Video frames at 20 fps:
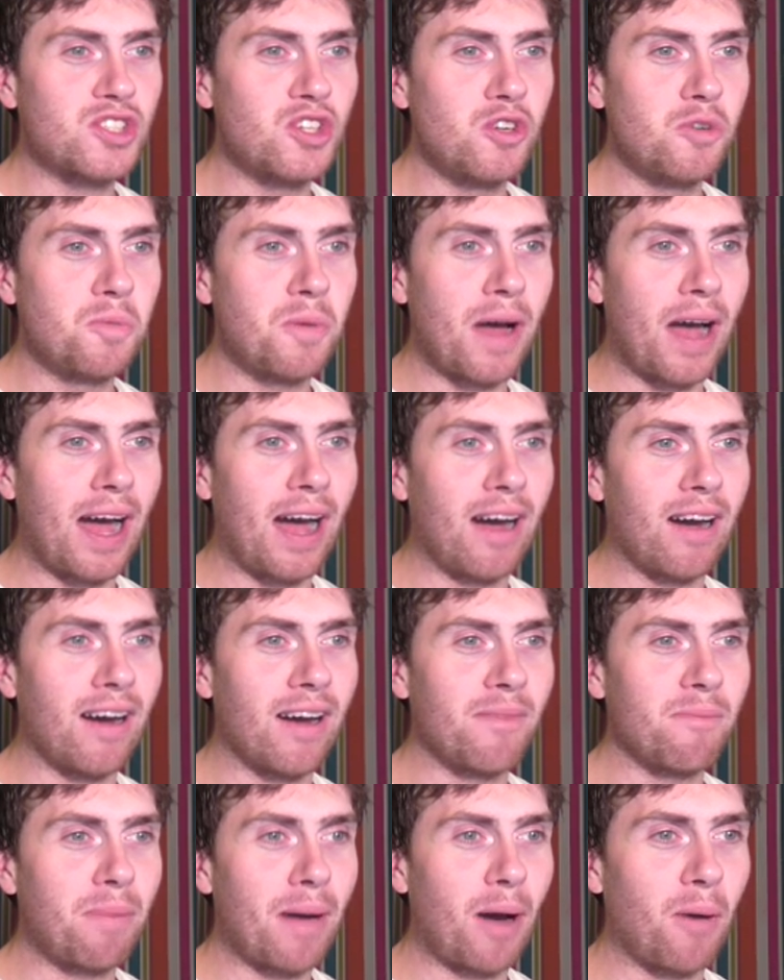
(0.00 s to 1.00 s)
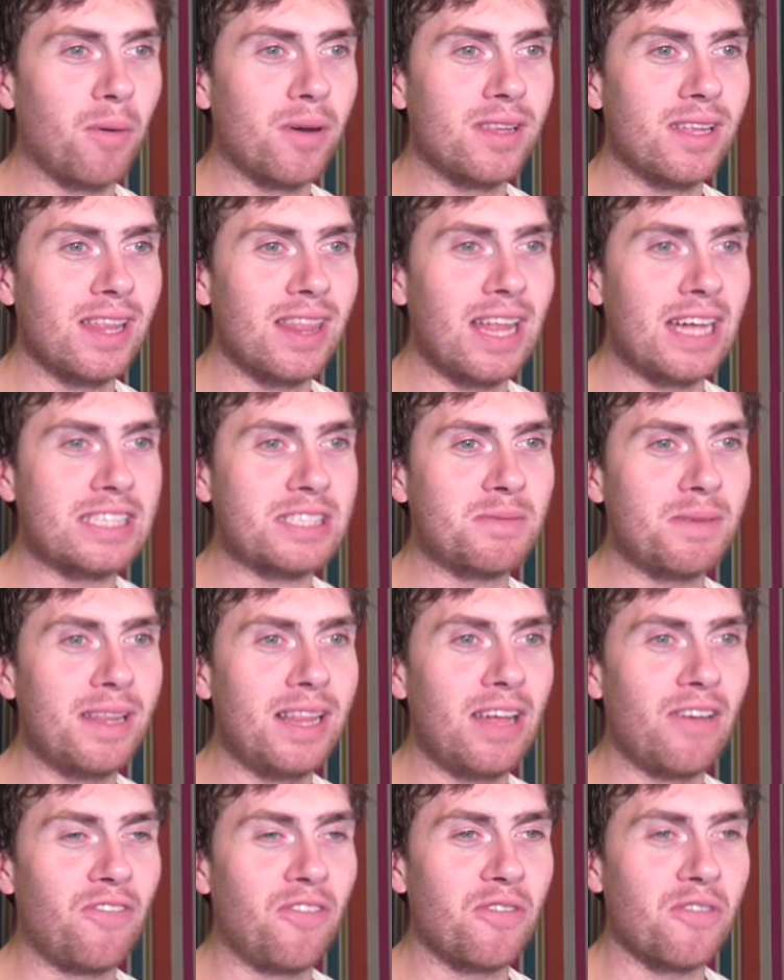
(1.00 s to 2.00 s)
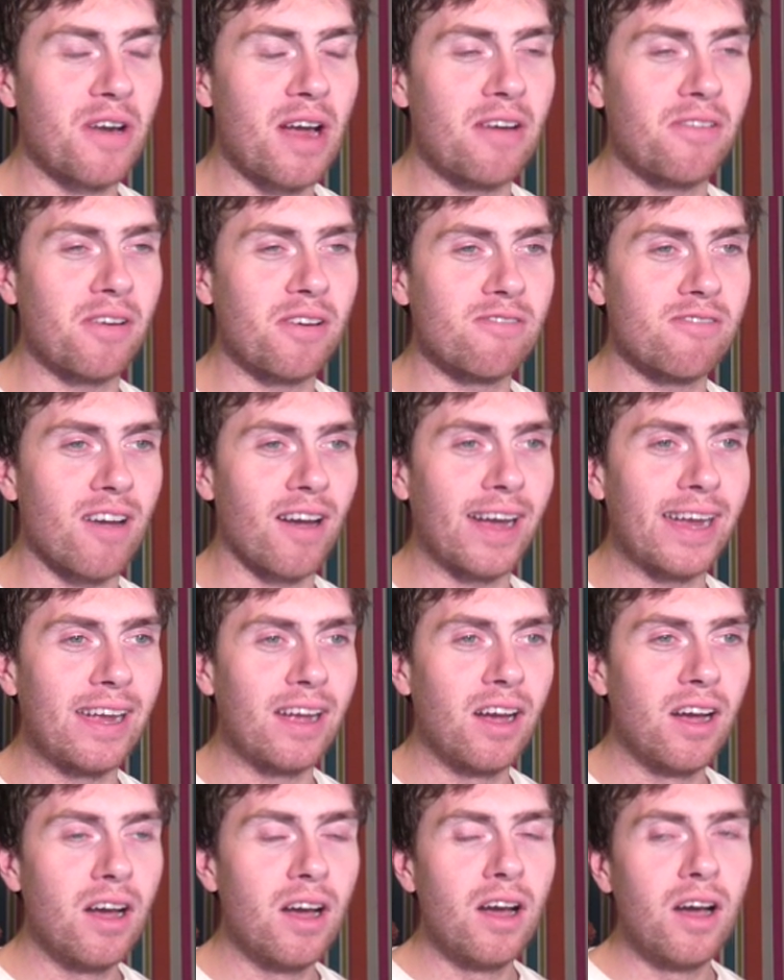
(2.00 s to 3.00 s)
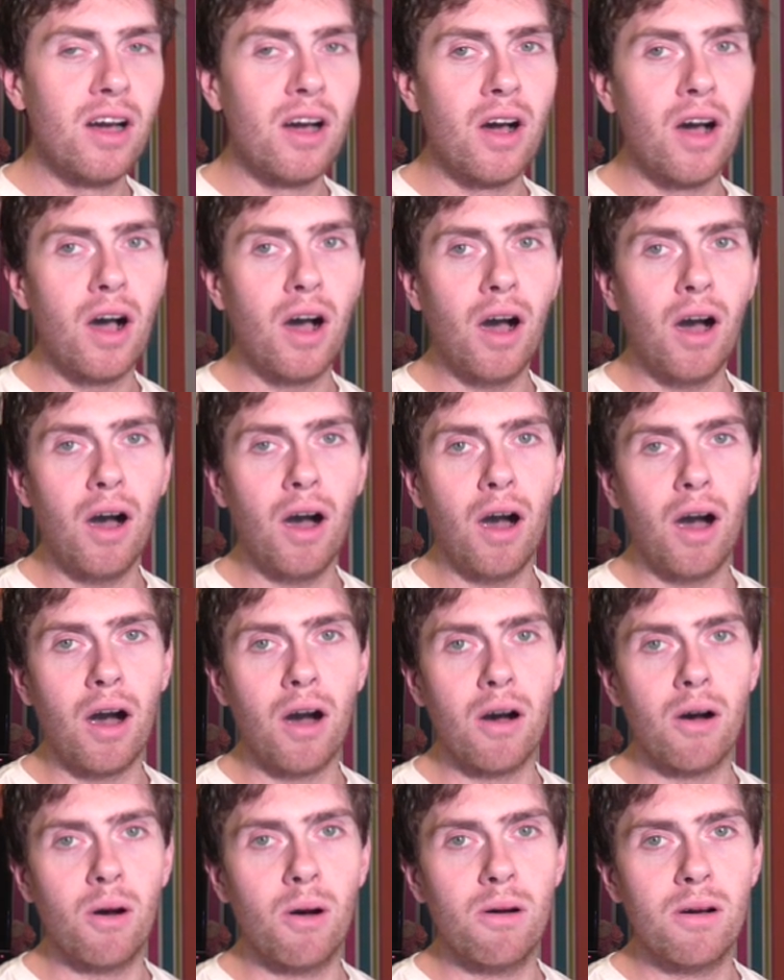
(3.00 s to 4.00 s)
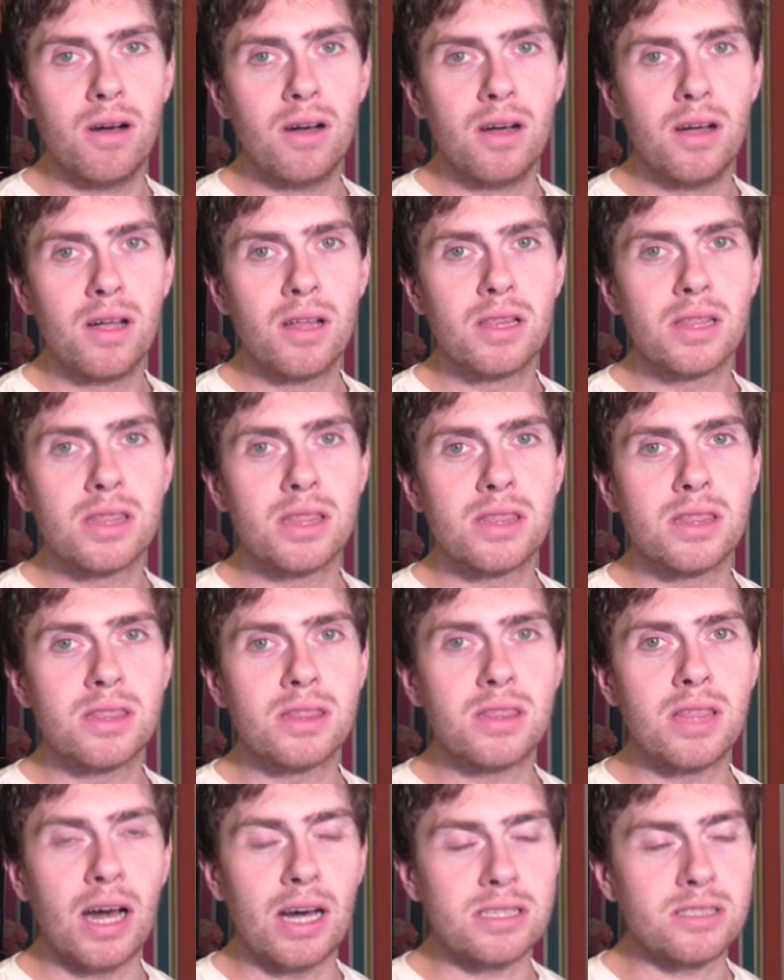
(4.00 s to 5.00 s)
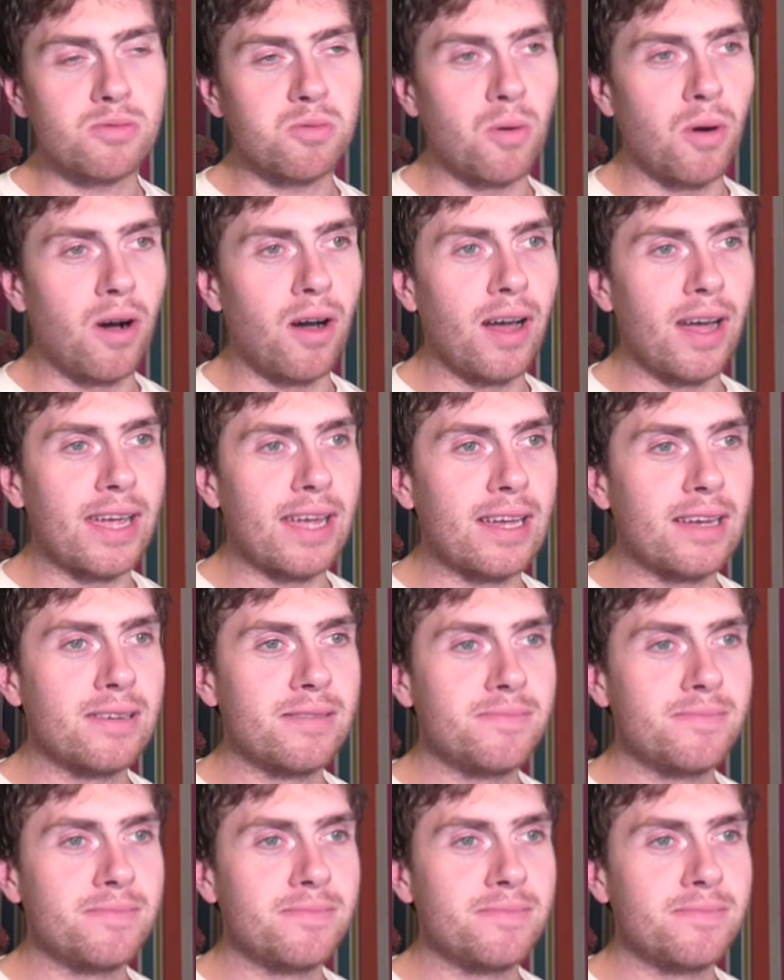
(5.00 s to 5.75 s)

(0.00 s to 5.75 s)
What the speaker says: super power that lets me live forever, right? Oh, that's why.